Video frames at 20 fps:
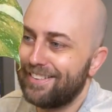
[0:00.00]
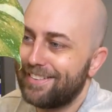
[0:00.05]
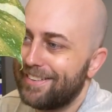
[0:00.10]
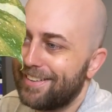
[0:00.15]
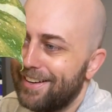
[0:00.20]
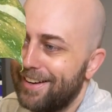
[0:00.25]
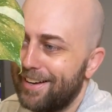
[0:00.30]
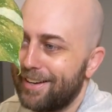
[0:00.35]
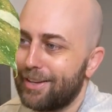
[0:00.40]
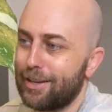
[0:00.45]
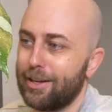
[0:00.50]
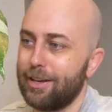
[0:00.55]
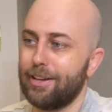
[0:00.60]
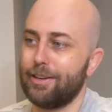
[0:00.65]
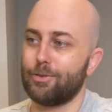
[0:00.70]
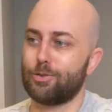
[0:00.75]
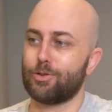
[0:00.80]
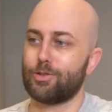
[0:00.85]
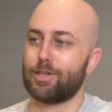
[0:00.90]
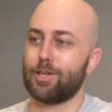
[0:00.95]
Get out of here,
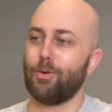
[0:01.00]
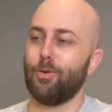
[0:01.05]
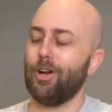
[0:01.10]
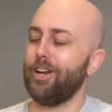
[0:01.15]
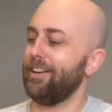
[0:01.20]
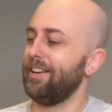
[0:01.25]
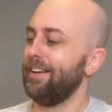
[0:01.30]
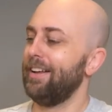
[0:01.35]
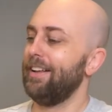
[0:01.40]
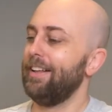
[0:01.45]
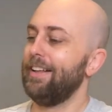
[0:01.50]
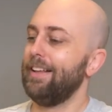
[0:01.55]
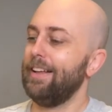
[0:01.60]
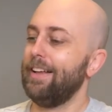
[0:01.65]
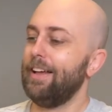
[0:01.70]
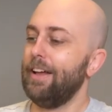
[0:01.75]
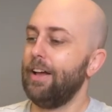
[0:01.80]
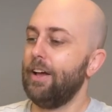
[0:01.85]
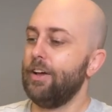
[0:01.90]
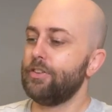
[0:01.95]
interesting one.
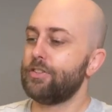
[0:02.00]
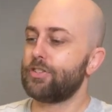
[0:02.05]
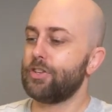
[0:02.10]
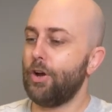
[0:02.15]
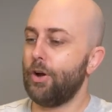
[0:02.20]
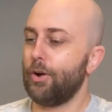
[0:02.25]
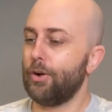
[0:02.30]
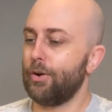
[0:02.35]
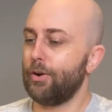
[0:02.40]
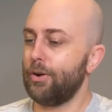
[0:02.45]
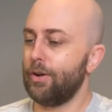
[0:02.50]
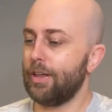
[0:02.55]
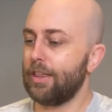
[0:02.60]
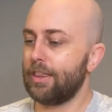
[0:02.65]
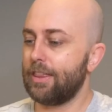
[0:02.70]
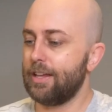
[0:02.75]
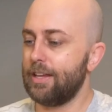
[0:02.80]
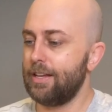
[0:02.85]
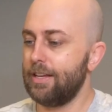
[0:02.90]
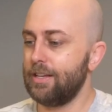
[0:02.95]
So
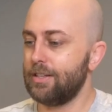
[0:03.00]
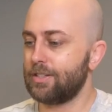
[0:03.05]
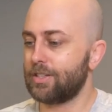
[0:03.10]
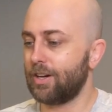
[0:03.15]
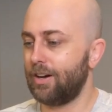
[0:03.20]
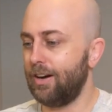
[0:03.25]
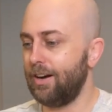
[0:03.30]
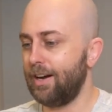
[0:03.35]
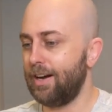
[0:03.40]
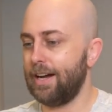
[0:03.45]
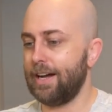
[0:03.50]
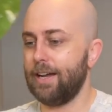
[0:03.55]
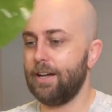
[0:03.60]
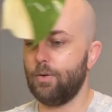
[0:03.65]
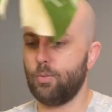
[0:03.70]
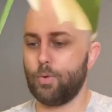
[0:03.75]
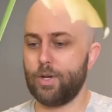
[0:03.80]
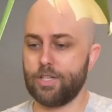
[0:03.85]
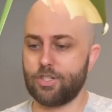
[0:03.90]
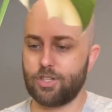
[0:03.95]
the Thai,
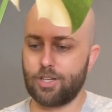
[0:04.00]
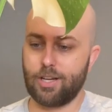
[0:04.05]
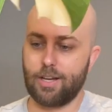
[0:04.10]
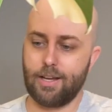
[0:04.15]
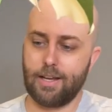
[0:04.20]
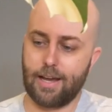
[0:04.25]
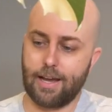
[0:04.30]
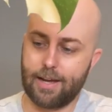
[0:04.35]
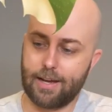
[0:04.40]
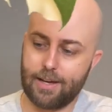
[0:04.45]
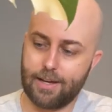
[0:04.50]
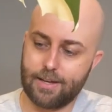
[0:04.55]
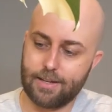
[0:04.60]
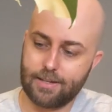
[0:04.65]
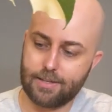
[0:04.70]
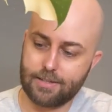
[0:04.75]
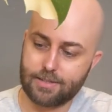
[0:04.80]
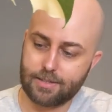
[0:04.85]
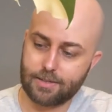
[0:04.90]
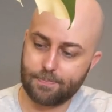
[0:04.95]
which
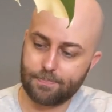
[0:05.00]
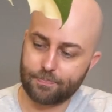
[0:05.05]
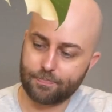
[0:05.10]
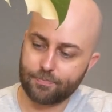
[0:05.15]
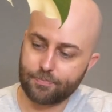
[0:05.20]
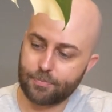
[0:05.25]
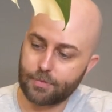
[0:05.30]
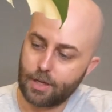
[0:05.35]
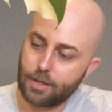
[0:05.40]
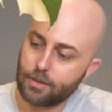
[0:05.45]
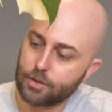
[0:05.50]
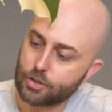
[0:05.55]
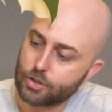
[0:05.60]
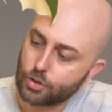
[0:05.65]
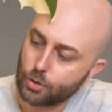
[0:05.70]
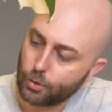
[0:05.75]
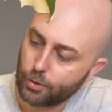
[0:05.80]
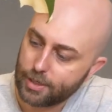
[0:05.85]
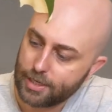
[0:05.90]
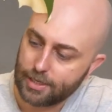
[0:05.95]
has, the
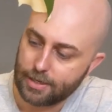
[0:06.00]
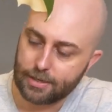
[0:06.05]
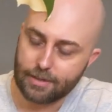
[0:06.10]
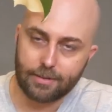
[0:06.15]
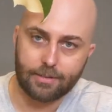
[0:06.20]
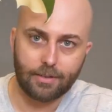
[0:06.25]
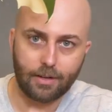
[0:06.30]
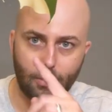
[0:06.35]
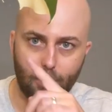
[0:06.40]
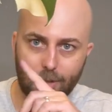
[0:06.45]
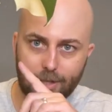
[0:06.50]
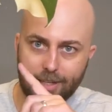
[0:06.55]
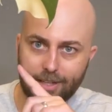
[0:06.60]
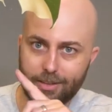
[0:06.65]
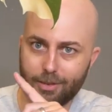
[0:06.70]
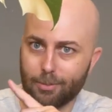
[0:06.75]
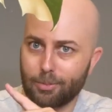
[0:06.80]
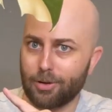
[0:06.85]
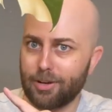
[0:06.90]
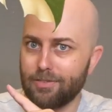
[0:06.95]
story is, and I will link
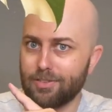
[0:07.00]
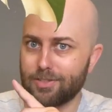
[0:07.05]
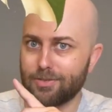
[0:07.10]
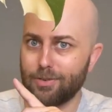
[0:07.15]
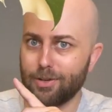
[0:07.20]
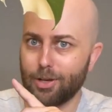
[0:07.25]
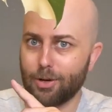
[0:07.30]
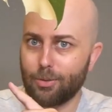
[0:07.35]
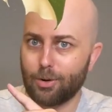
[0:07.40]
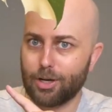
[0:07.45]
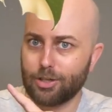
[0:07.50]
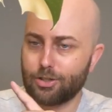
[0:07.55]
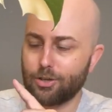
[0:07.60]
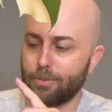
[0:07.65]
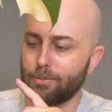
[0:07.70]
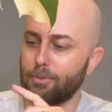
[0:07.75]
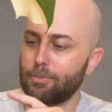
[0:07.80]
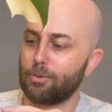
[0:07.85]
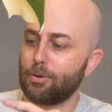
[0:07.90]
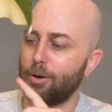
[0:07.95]
the previous video where I
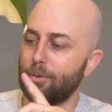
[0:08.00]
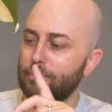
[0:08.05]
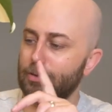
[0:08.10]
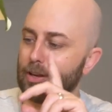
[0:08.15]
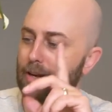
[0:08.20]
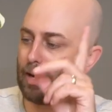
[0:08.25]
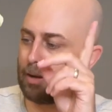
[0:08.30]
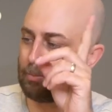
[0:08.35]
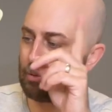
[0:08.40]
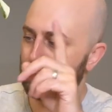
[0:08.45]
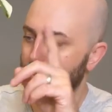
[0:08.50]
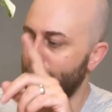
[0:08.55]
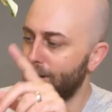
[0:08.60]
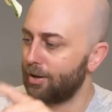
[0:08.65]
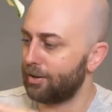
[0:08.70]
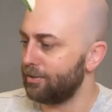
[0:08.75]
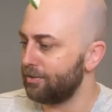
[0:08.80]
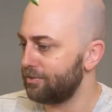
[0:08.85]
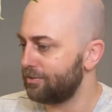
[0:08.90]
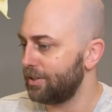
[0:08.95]
chopped and propped it up
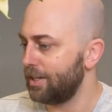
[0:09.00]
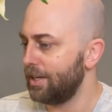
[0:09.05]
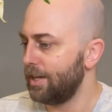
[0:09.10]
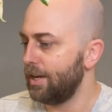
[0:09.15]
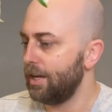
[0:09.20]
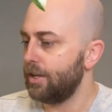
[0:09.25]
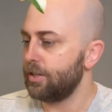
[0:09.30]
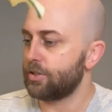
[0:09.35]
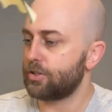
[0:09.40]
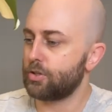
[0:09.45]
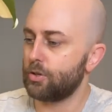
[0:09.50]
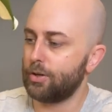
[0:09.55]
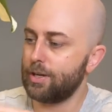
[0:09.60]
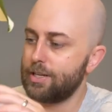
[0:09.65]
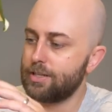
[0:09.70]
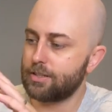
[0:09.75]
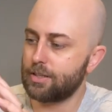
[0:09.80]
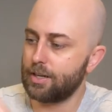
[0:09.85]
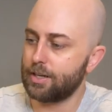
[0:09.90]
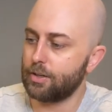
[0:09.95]
above. The story
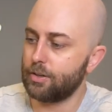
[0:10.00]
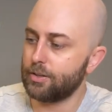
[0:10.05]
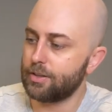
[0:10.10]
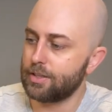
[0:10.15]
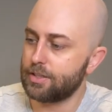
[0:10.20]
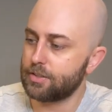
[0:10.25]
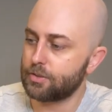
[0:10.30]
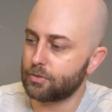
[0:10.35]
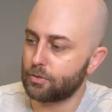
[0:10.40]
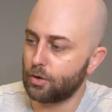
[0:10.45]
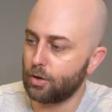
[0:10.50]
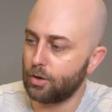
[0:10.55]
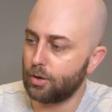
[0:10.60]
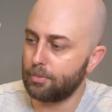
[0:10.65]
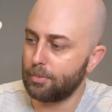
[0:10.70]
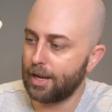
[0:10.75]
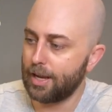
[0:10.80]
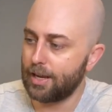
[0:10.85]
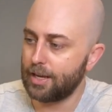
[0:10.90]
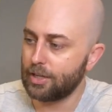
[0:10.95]
is that I got this
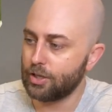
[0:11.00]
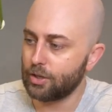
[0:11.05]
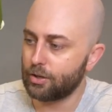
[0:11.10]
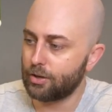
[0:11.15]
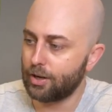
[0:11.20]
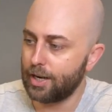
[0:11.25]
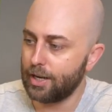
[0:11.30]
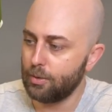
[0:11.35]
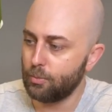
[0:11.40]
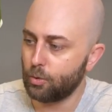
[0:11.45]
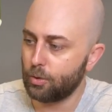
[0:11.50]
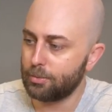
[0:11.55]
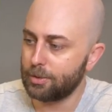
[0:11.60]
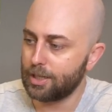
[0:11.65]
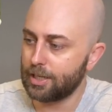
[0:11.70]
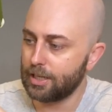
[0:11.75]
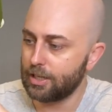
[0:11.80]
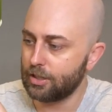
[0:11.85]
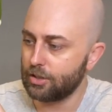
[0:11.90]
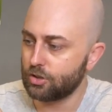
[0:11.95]
from a Ukrainian woman
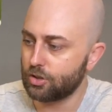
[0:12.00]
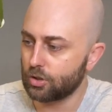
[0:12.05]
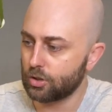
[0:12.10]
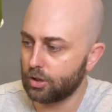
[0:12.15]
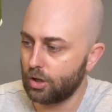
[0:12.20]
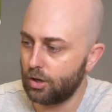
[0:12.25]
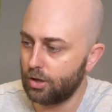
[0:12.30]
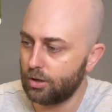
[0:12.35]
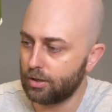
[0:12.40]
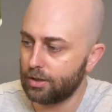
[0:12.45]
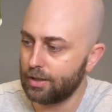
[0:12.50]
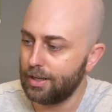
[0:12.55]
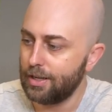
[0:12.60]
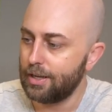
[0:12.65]
in Geelong.